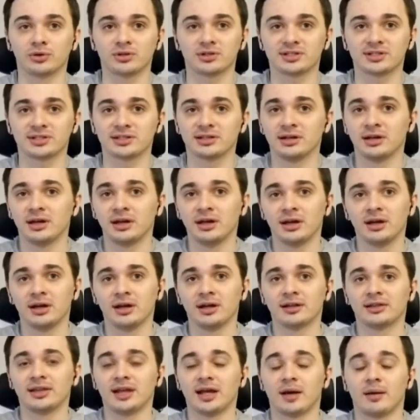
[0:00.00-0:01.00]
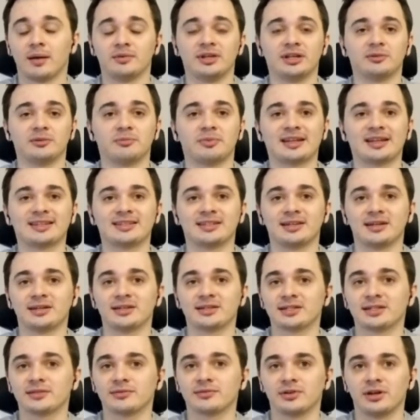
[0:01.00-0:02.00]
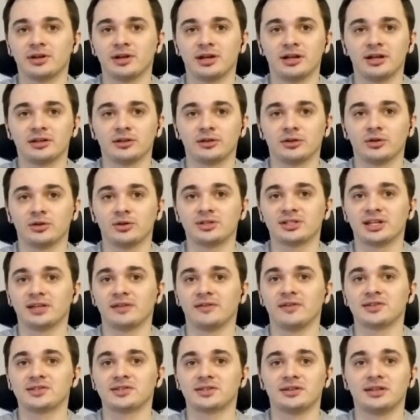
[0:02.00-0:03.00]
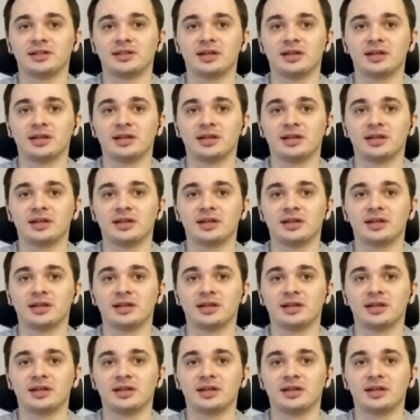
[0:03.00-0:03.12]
And since this was a VxWorks operating system,